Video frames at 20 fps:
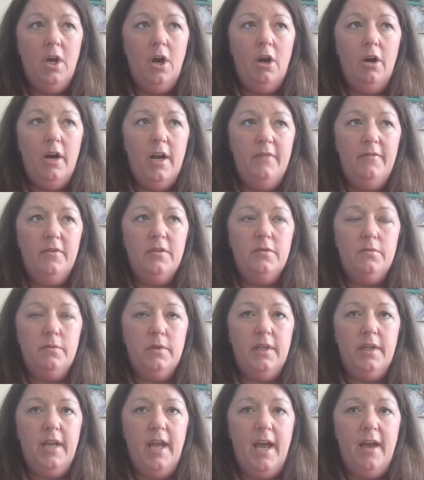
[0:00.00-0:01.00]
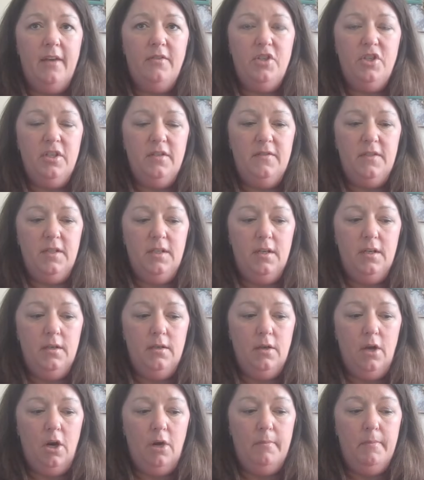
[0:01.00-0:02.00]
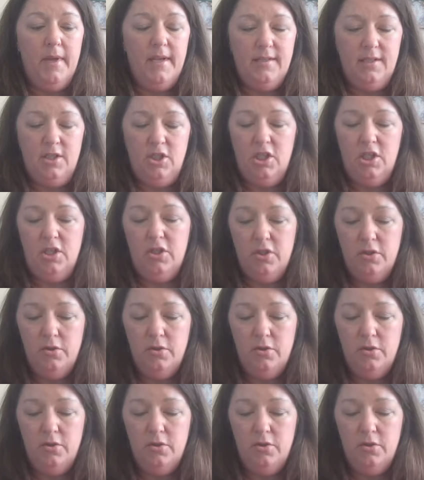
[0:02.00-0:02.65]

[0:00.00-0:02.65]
our efforts really have shifted our messaging